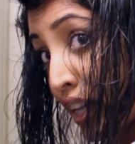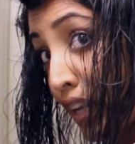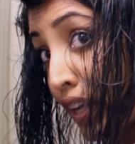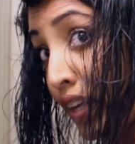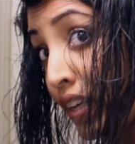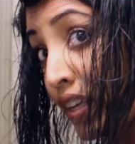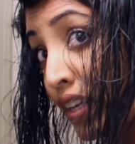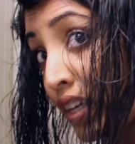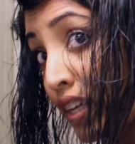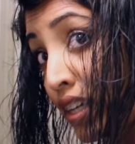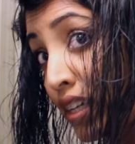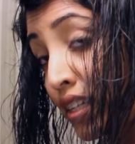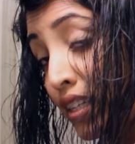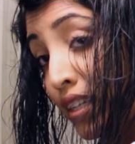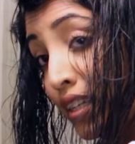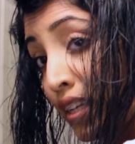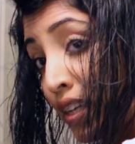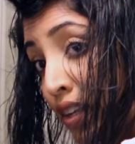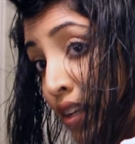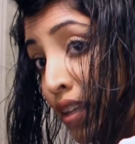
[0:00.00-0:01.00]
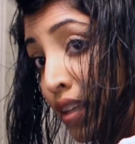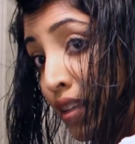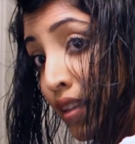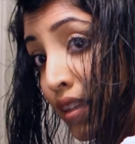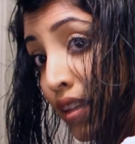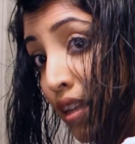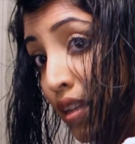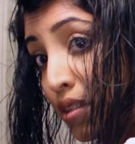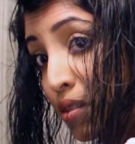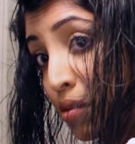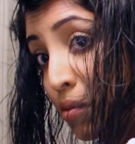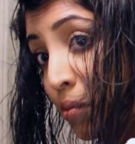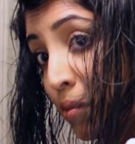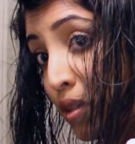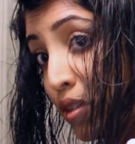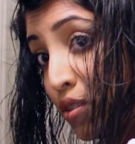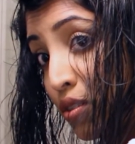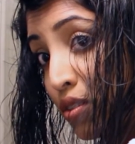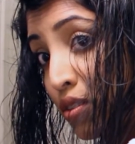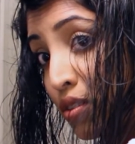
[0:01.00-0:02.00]
length of my whole hair.
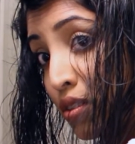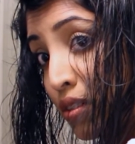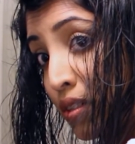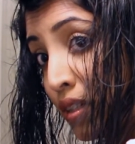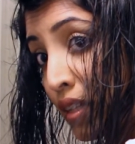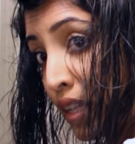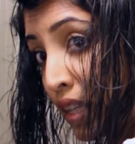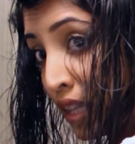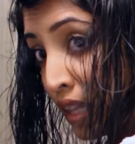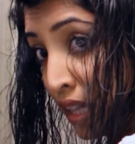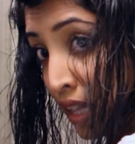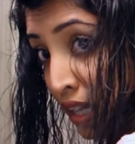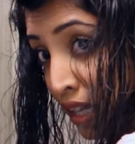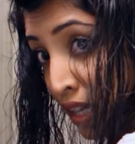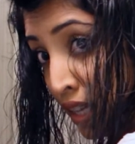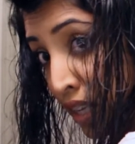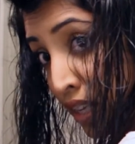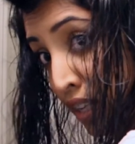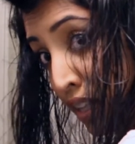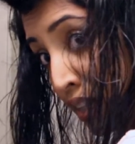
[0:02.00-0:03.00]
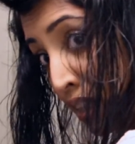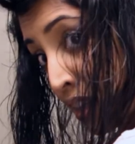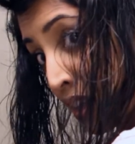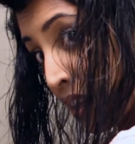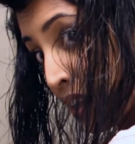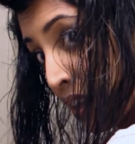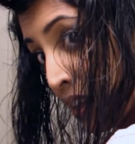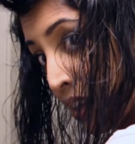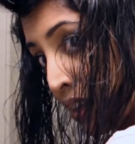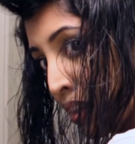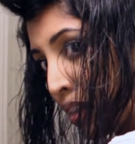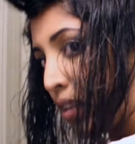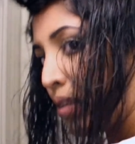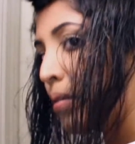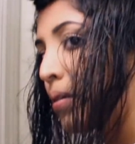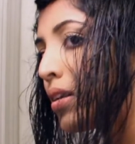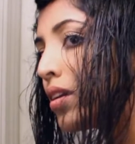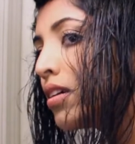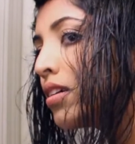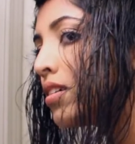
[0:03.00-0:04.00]
If you have long hair, go for
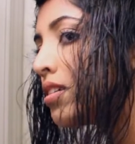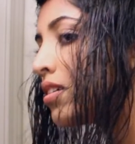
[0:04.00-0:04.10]
longer